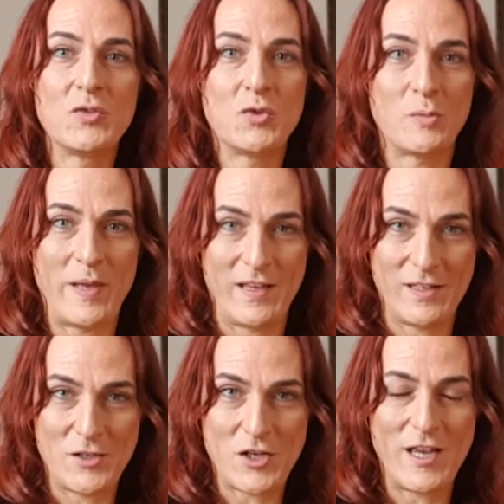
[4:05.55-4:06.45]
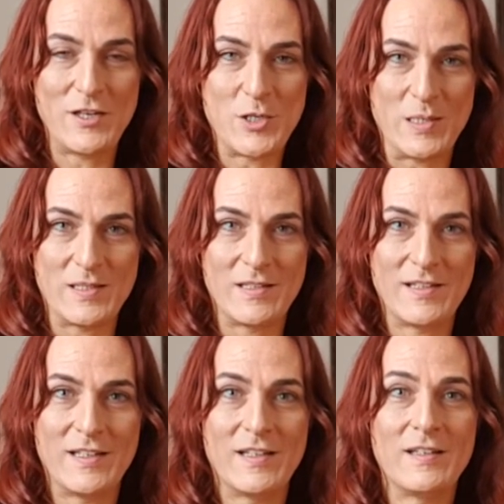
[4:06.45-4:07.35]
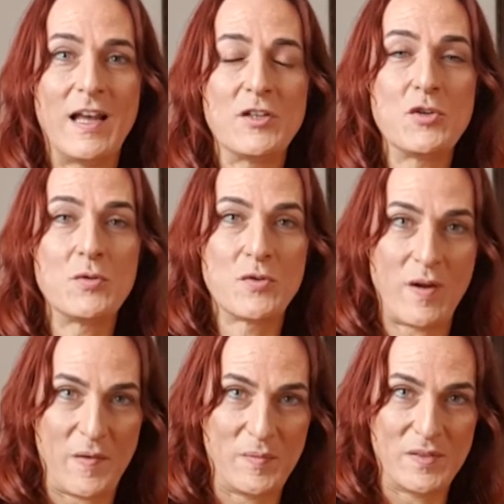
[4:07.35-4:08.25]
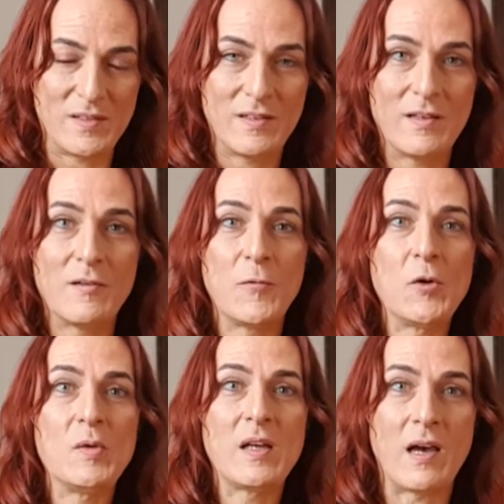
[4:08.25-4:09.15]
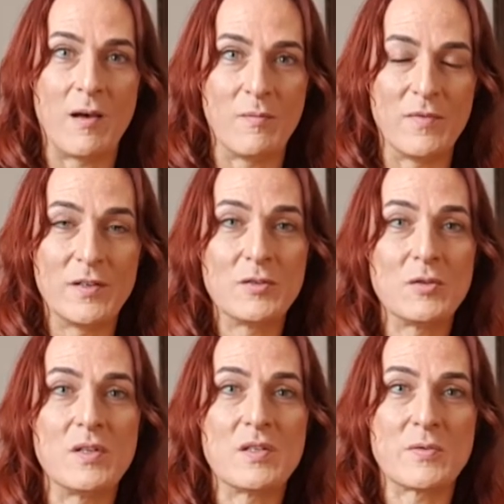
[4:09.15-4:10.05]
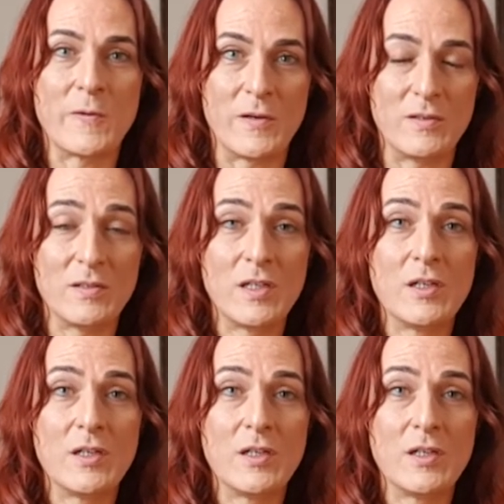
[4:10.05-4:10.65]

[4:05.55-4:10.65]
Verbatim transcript: to make the changes that you dreamt would come to this world,